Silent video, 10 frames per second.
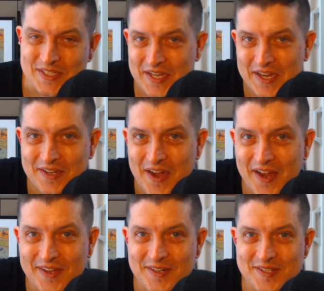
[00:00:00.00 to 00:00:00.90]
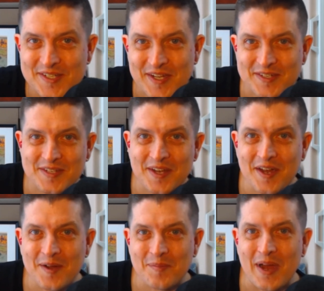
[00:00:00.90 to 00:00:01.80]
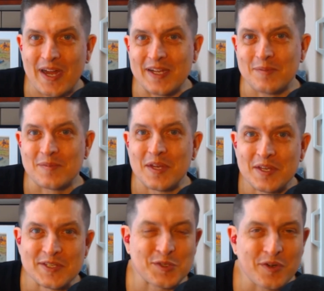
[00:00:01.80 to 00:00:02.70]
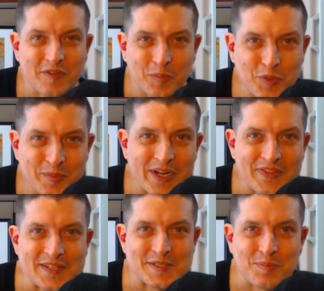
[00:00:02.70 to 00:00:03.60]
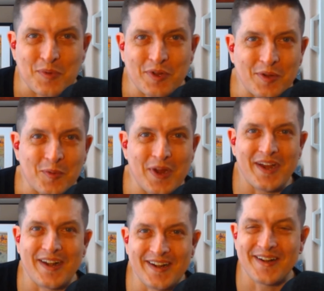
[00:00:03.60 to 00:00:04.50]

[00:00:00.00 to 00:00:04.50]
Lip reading: I understand. I am sort of a boomer at this point where